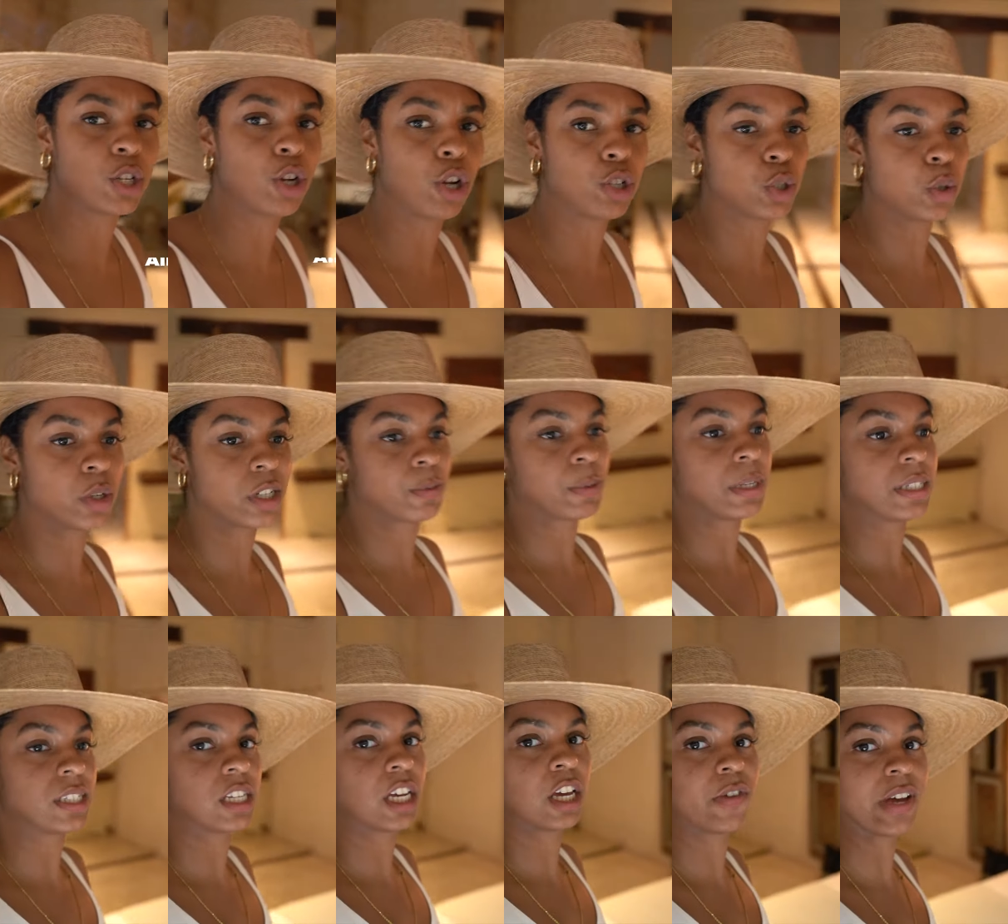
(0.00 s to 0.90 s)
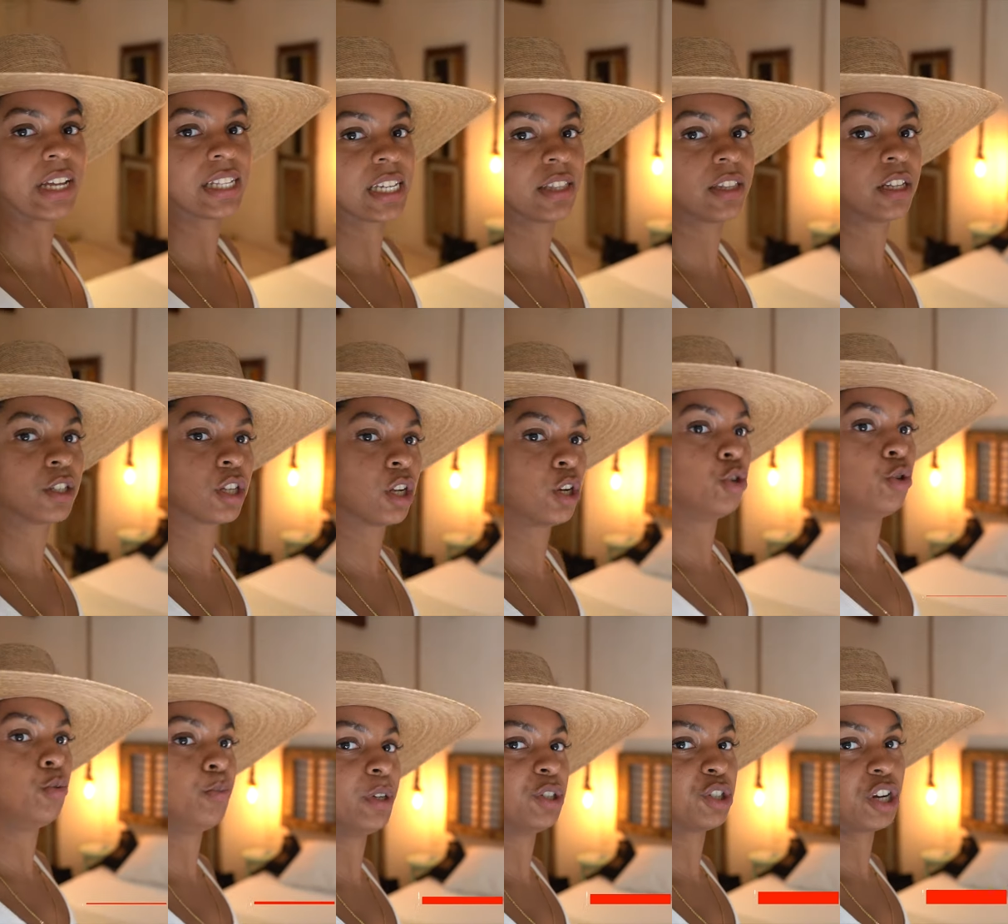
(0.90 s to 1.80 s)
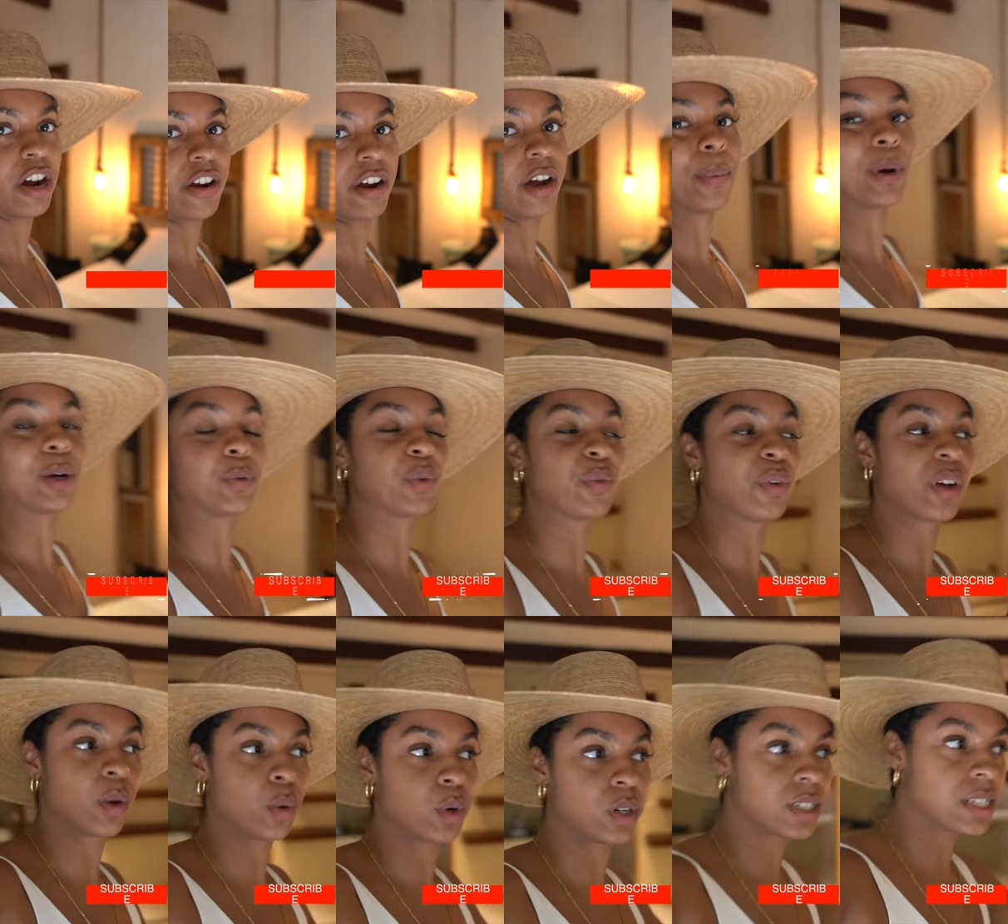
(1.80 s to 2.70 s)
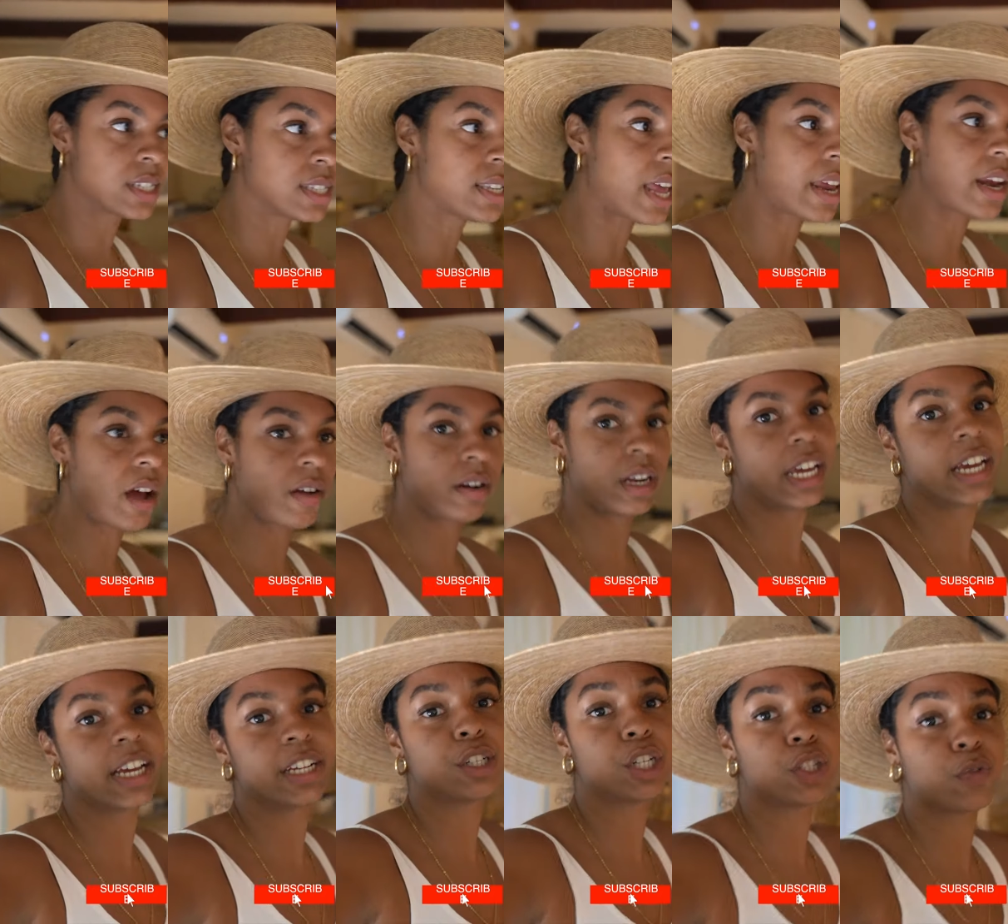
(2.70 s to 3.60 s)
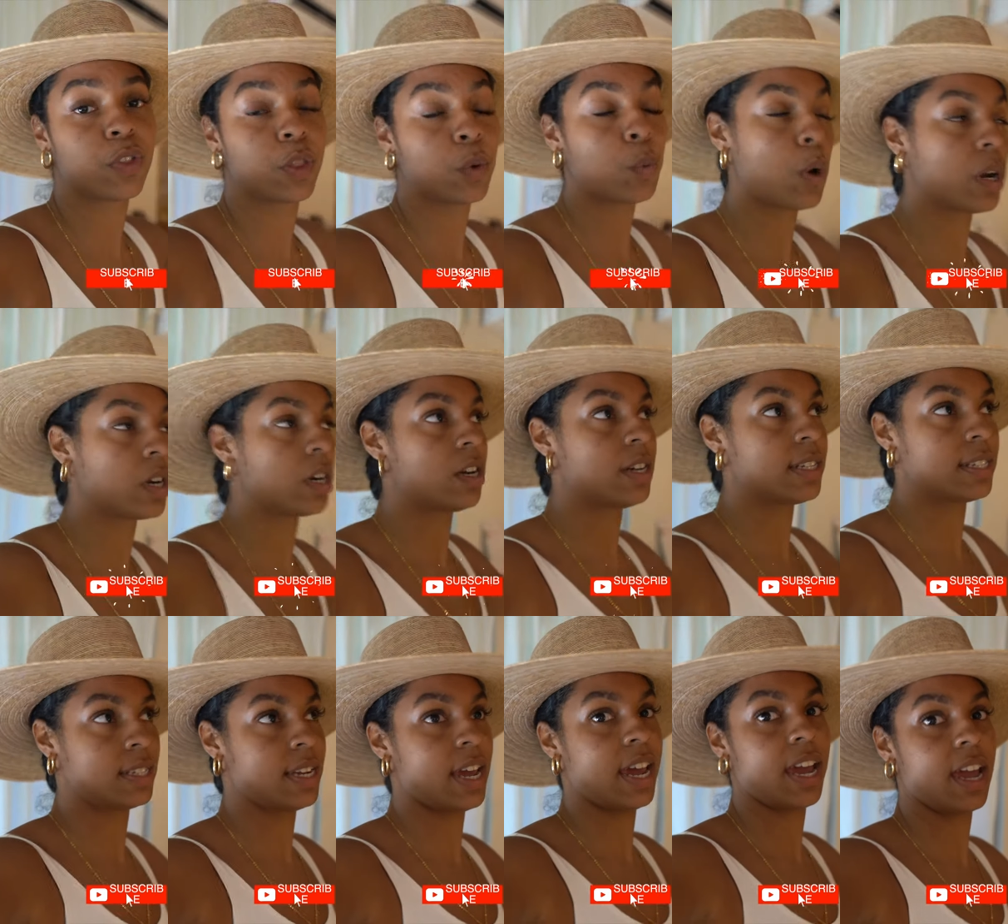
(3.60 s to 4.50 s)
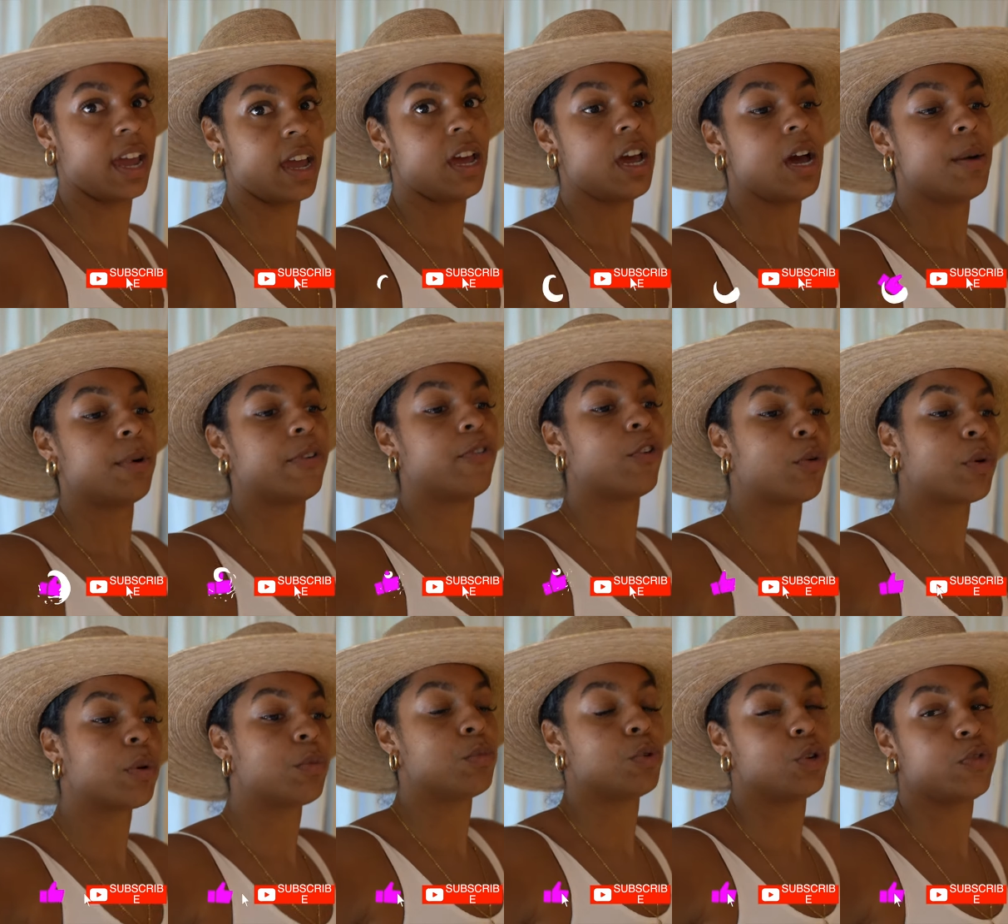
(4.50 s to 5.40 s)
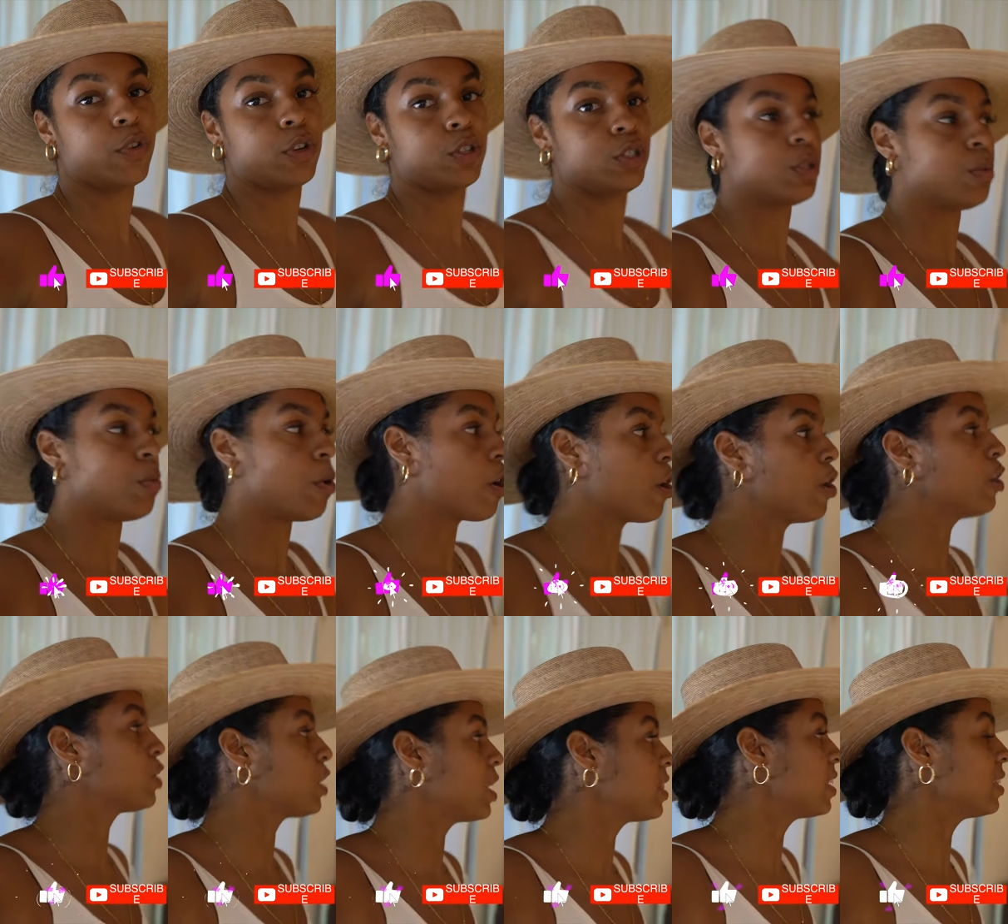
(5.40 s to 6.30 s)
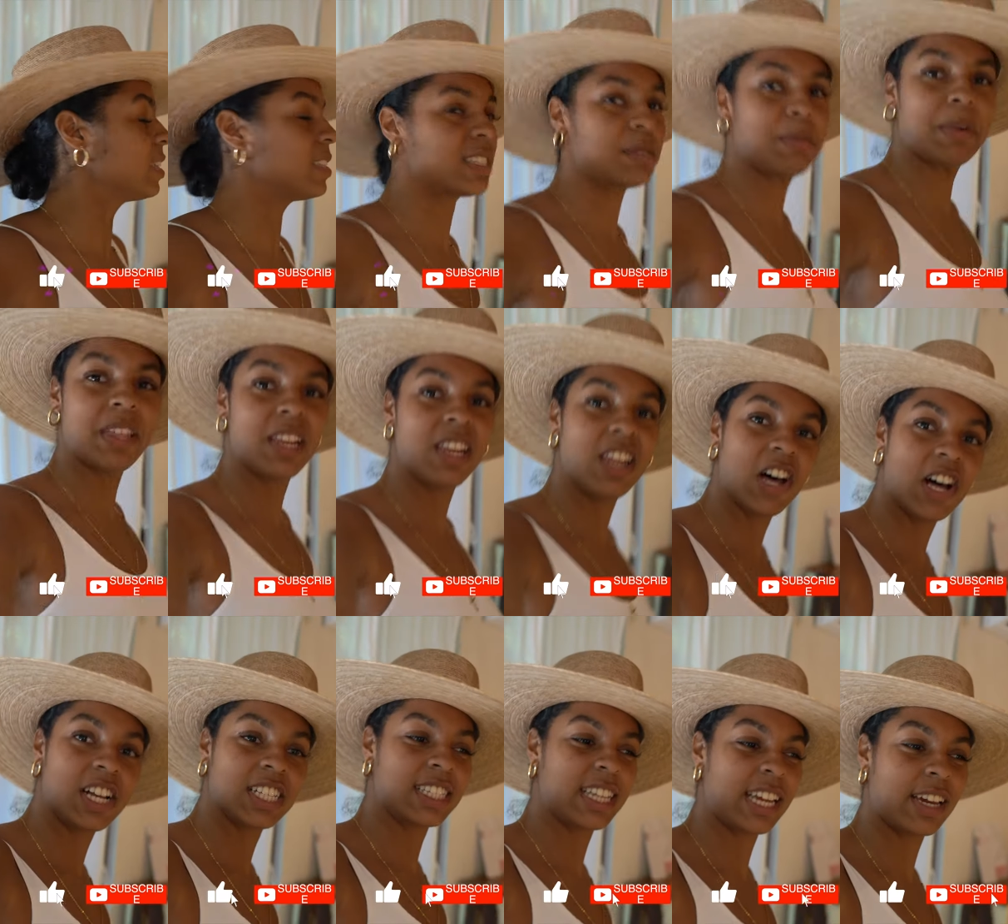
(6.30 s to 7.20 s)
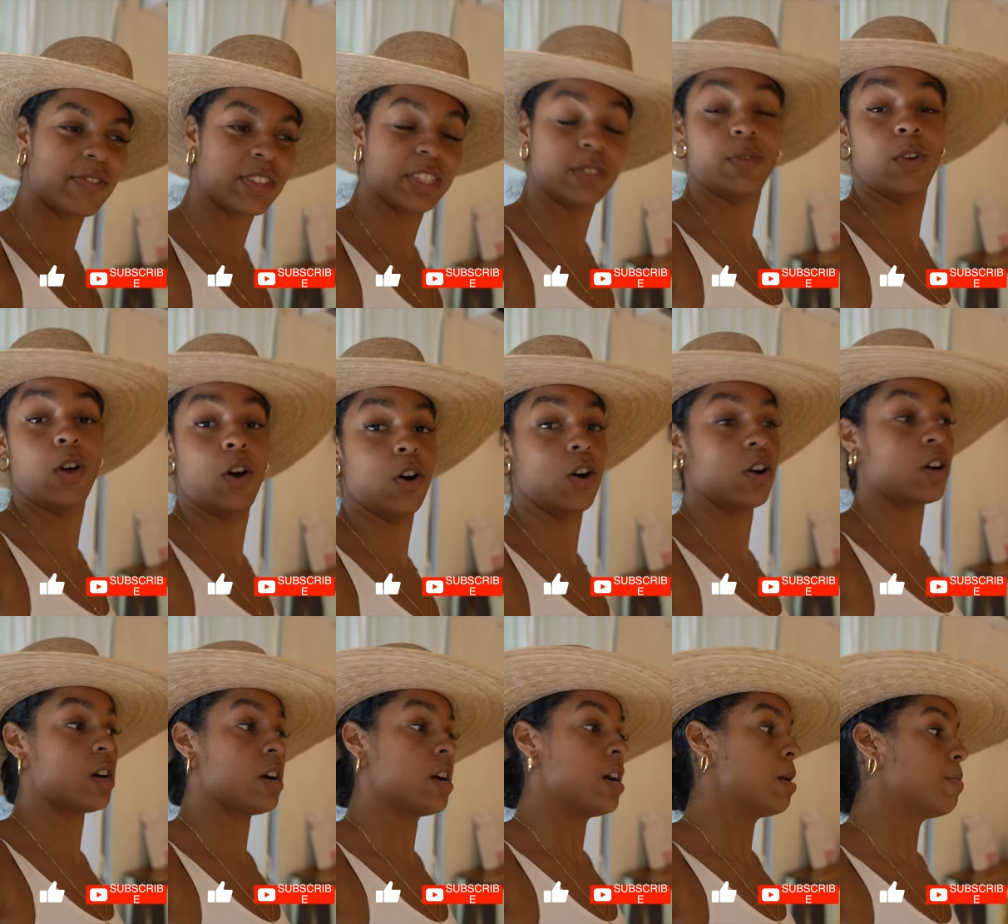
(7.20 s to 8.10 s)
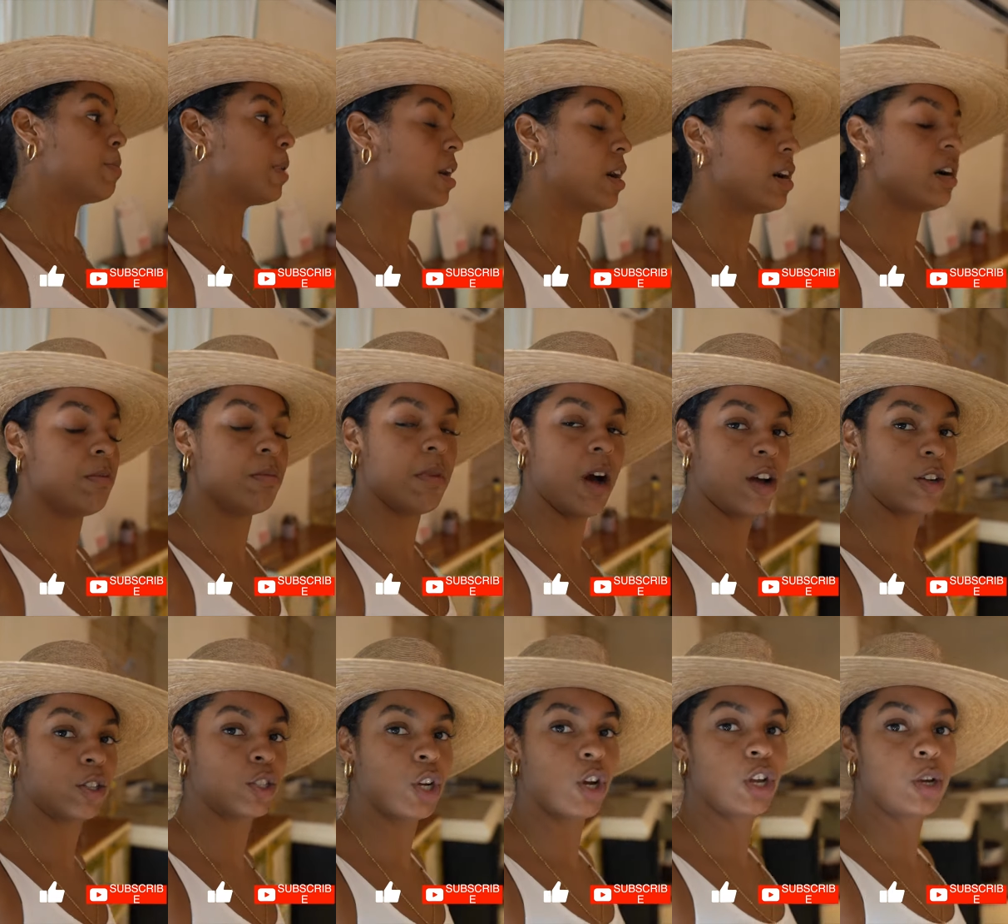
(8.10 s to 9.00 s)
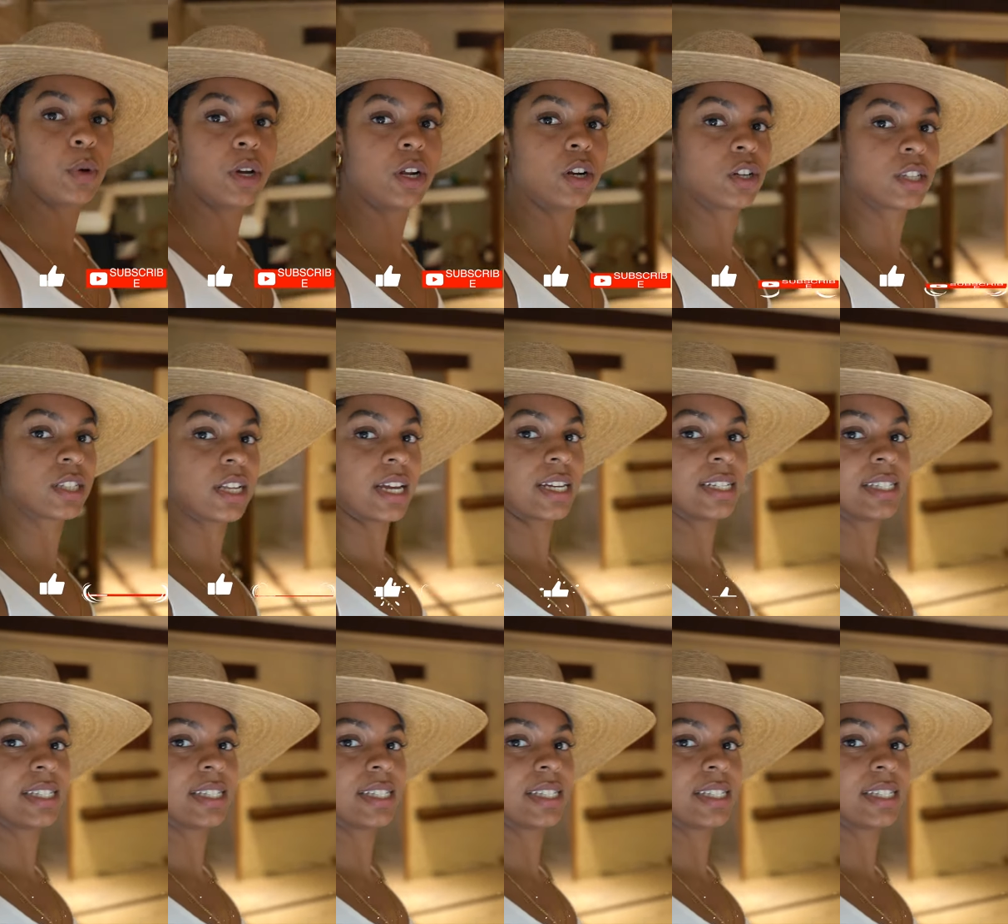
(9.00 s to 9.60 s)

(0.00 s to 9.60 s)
not too expensive. It's in the Tulum beach area because we really wanted to stay down here just for the one last day before we move on tomorrow. So I think this is gonna be the last day of this vlog, but um, I'll show you what it looks like